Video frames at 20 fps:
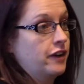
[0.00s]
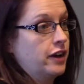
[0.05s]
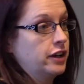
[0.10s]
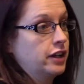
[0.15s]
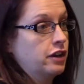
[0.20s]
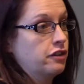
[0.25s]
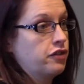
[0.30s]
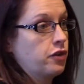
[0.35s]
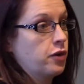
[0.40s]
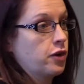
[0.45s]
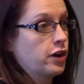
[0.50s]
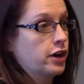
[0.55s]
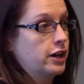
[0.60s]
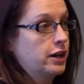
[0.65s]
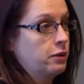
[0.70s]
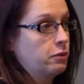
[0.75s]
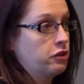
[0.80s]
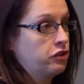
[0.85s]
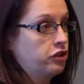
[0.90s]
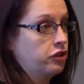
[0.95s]
funding for it,
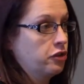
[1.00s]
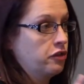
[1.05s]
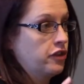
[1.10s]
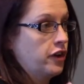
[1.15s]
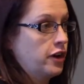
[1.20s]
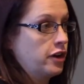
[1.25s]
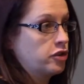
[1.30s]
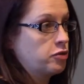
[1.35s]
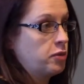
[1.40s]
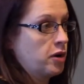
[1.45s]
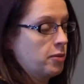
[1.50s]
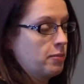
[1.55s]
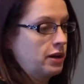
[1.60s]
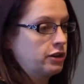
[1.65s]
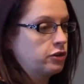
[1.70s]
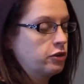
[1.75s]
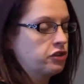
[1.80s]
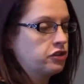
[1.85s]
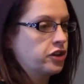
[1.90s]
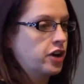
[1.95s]
and it was still very
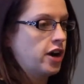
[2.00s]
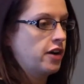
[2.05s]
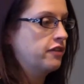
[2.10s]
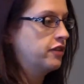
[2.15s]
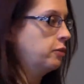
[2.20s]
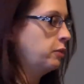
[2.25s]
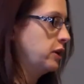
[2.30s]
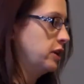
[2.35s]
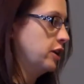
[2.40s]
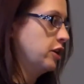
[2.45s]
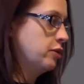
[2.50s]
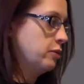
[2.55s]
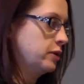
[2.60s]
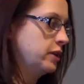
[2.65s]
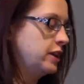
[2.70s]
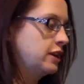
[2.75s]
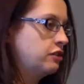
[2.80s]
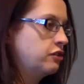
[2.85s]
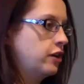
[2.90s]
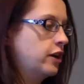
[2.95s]
experimental stuff, and we did a
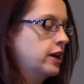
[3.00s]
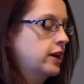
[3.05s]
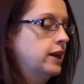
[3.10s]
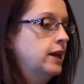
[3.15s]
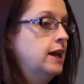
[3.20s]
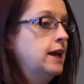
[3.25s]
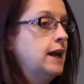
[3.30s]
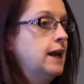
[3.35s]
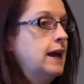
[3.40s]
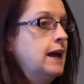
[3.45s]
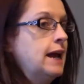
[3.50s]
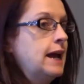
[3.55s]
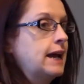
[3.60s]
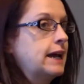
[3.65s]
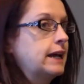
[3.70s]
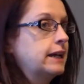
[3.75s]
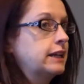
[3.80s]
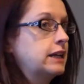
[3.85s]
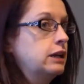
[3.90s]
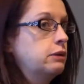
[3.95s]
release on it.
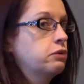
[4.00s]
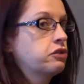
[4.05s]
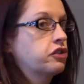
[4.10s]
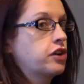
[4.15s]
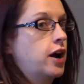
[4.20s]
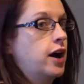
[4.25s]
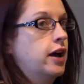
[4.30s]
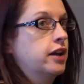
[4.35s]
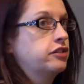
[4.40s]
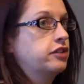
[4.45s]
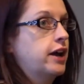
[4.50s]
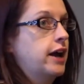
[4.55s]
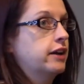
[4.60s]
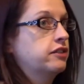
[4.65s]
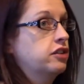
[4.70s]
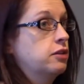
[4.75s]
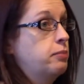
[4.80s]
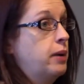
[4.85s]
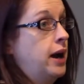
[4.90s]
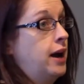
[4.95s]
And he was
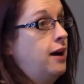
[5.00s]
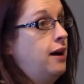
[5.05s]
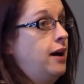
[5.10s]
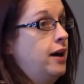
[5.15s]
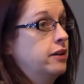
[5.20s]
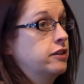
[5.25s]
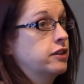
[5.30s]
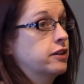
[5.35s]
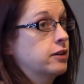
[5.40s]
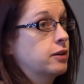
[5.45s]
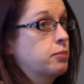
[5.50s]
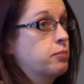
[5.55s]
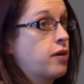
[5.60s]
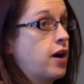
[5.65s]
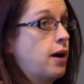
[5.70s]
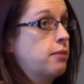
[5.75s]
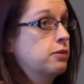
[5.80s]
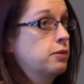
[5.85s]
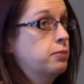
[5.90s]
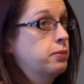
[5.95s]
contacted by Honda
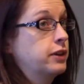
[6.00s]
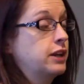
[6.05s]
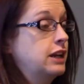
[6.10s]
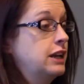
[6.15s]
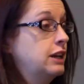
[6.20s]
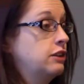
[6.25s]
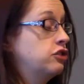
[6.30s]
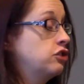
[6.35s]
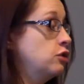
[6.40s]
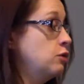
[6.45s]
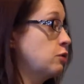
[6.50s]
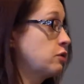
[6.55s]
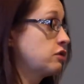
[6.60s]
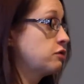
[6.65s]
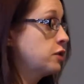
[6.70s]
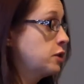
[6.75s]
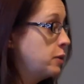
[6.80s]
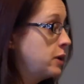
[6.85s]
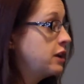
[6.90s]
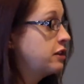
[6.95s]
probably 2 or
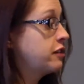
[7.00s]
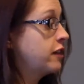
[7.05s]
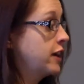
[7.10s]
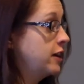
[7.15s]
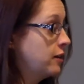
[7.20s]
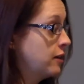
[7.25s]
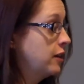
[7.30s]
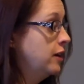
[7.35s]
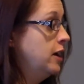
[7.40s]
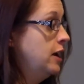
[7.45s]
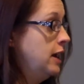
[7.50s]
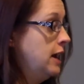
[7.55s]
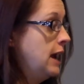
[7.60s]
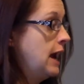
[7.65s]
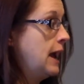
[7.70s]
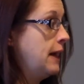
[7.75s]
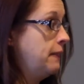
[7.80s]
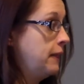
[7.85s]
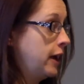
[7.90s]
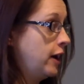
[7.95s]
3 weeks later.
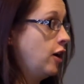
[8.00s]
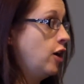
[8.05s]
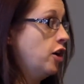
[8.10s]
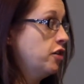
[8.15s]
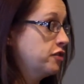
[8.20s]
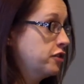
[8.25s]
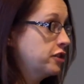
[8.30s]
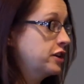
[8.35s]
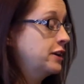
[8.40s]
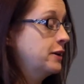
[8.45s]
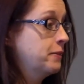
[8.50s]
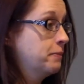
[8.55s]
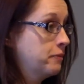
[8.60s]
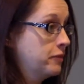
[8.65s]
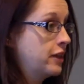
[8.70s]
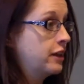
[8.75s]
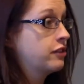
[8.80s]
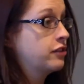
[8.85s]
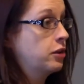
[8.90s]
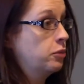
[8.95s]
And they offered
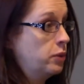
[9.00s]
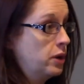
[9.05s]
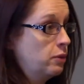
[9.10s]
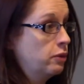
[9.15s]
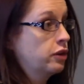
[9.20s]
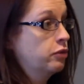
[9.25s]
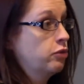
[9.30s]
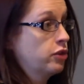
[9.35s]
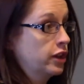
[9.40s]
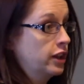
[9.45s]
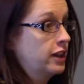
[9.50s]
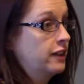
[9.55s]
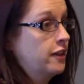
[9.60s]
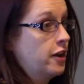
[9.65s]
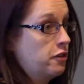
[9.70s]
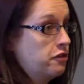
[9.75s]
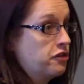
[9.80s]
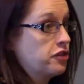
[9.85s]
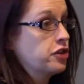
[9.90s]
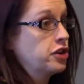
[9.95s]
him, they said, we would really
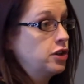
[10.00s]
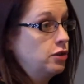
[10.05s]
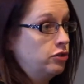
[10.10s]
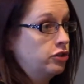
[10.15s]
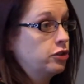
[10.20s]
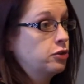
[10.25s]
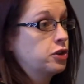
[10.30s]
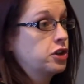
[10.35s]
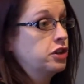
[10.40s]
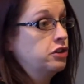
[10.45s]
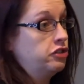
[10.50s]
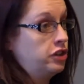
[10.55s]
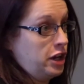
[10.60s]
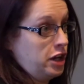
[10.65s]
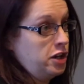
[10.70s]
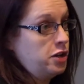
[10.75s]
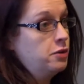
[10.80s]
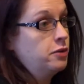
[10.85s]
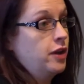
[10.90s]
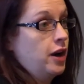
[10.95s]
love for you to
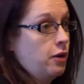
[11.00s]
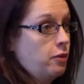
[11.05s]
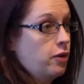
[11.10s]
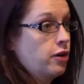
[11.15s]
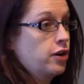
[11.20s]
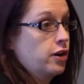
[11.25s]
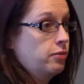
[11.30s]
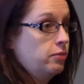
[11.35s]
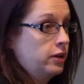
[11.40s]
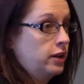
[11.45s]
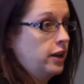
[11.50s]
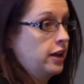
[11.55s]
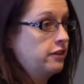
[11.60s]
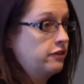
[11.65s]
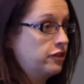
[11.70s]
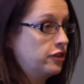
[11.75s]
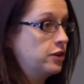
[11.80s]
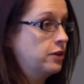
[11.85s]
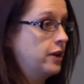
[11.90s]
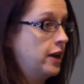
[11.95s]
continue that work, and we'd
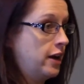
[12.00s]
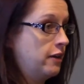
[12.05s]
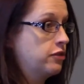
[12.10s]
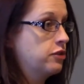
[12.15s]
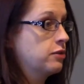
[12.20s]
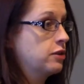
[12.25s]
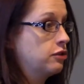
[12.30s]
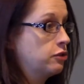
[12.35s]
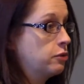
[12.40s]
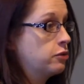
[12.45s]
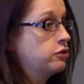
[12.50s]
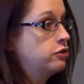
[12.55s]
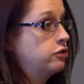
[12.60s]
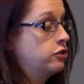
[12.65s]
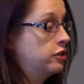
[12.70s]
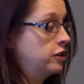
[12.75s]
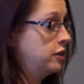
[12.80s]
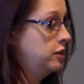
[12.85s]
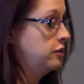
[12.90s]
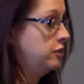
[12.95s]
like for you to have the
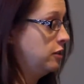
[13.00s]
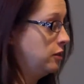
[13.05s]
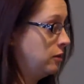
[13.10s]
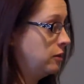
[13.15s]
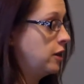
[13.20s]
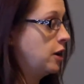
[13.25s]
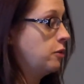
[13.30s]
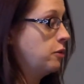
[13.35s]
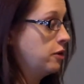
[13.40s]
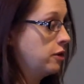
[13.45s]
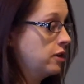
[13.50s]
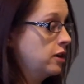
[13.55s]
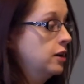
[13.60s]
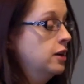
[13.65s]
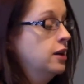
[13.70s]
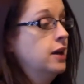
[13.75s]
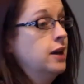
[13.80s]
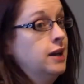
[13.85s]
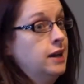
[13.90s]
resources to continue that work,